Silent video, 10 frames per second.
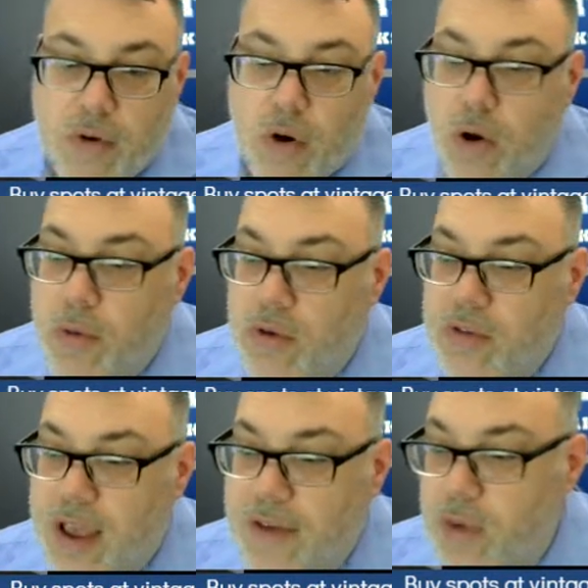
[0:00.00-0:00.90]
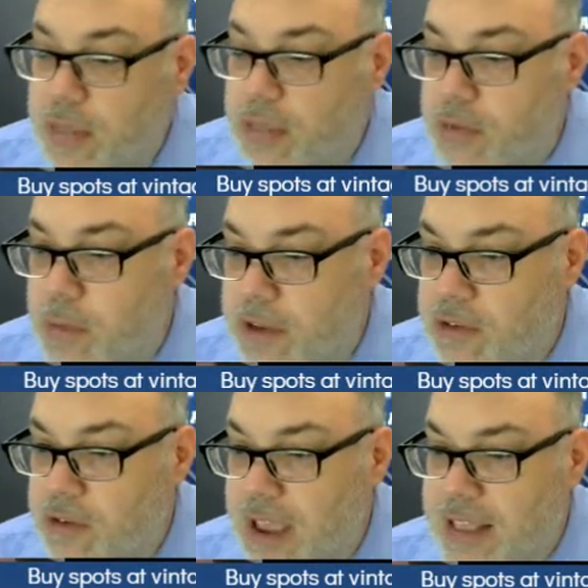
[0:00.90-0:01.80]
Guys, we're almost halfway
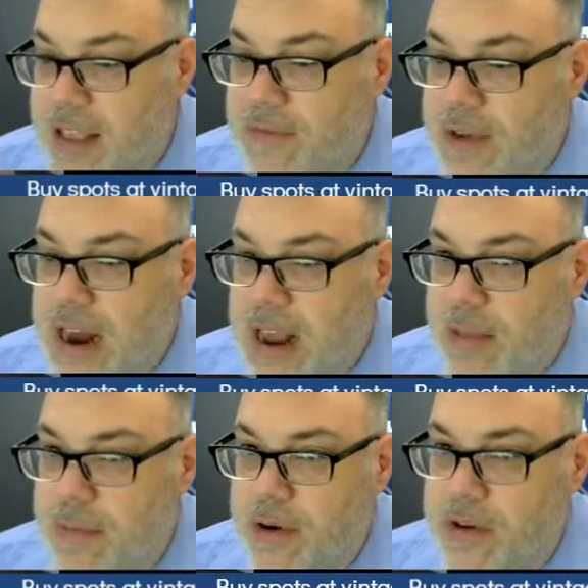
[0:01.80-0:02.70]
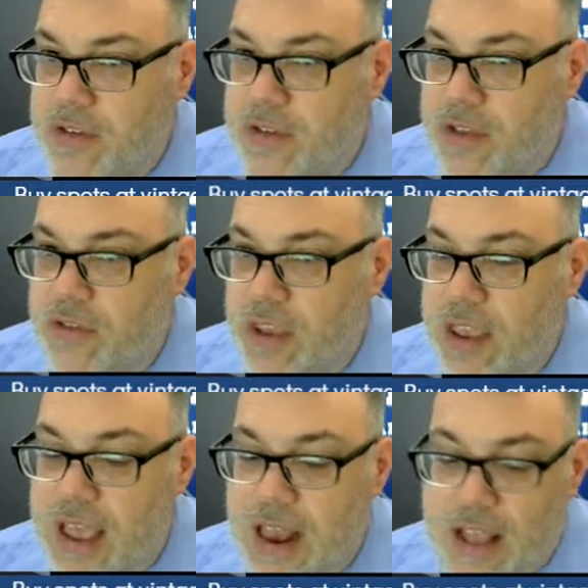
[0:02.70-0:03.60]
through. Make sure you get that $5 purchase
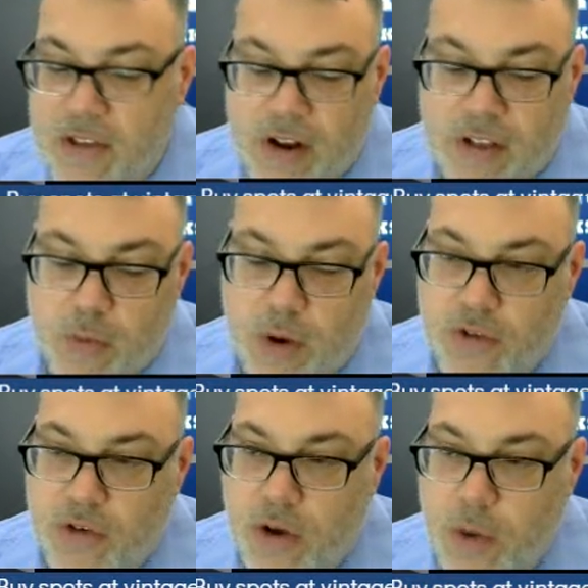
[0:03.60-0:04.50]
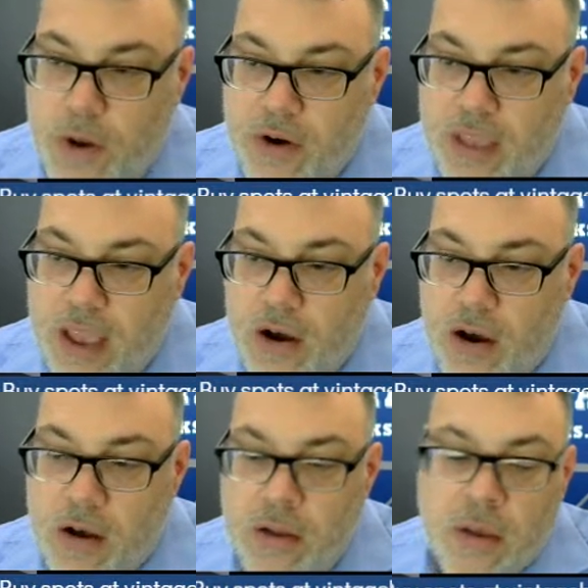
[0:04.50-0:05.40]
in so you can get entered into our drawing winner
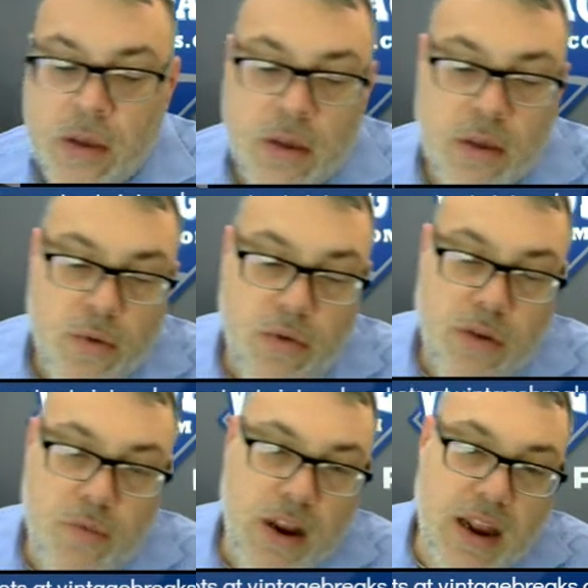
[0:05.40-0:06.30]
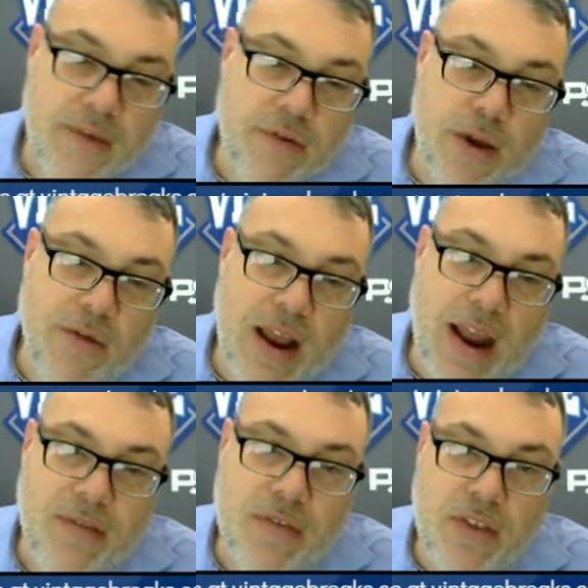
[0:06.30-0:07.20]
take all. We're going to give it
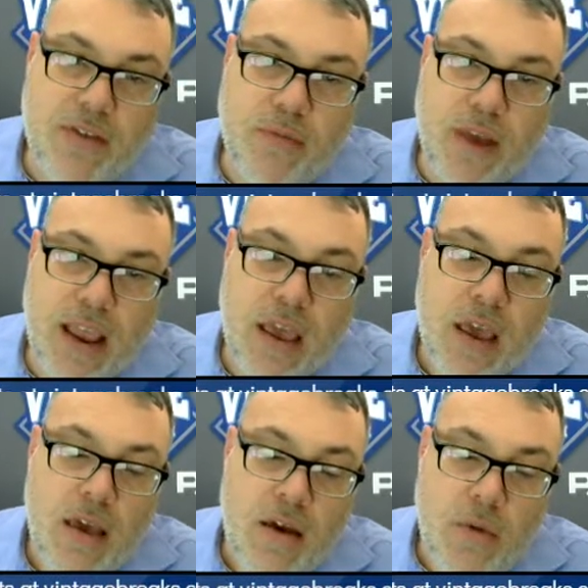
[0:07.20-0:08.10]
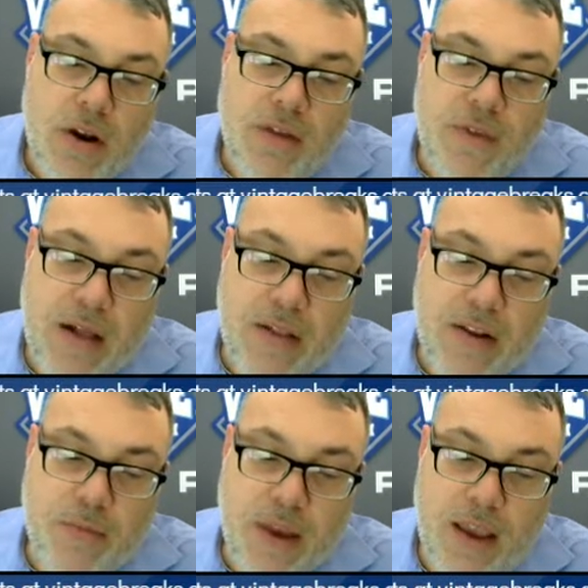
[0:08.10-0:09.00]
away right after this break. We're going to
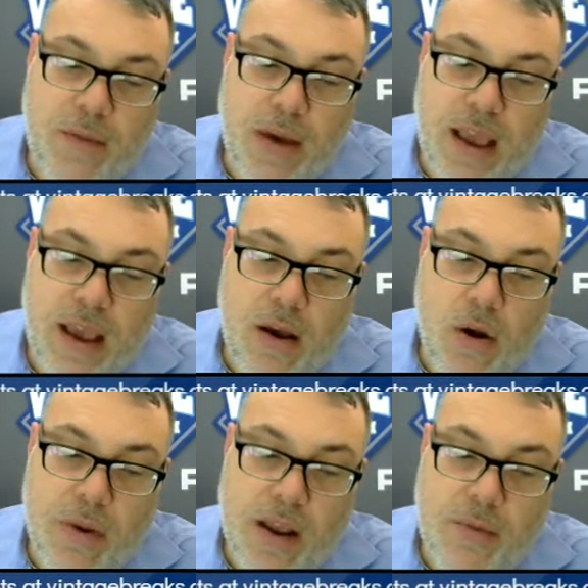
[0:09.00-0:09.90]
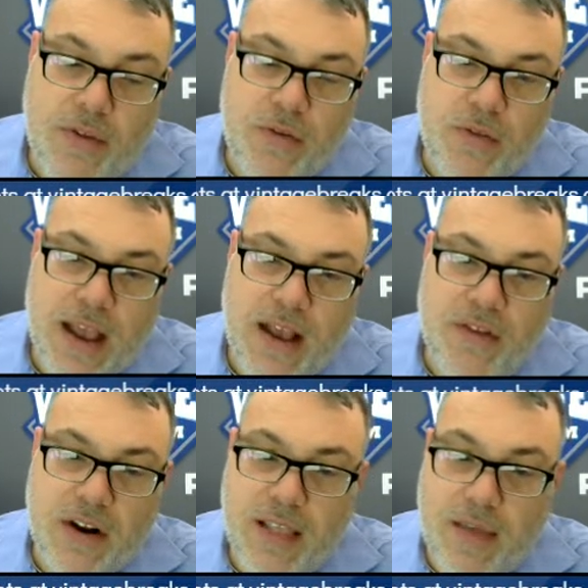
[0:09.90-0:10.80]
follow this break by opening up a
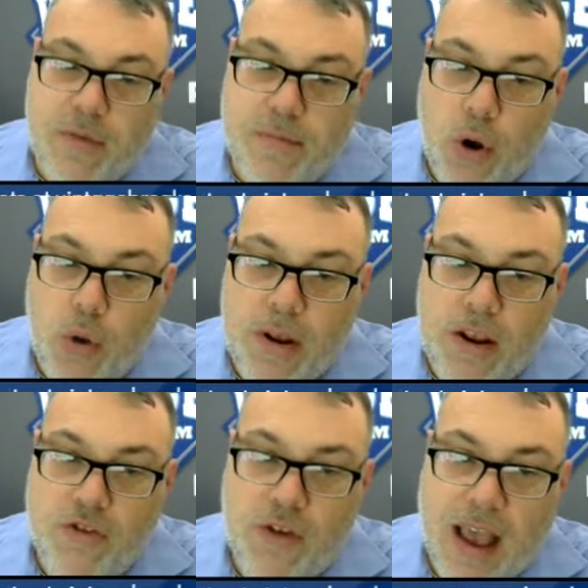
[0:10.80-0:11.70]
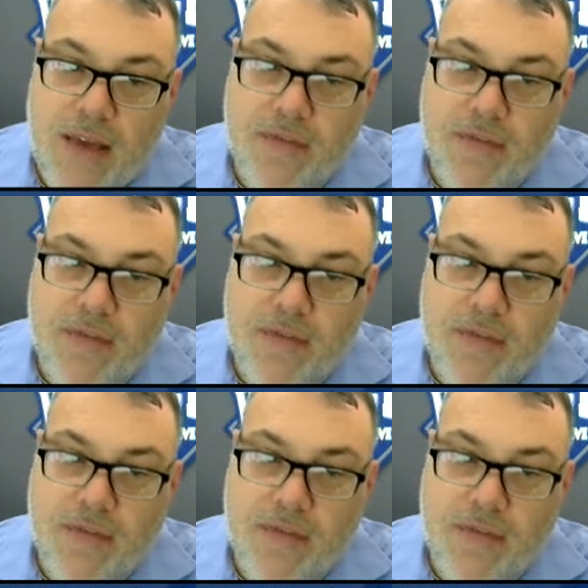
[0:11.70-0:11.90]
2011 Bowman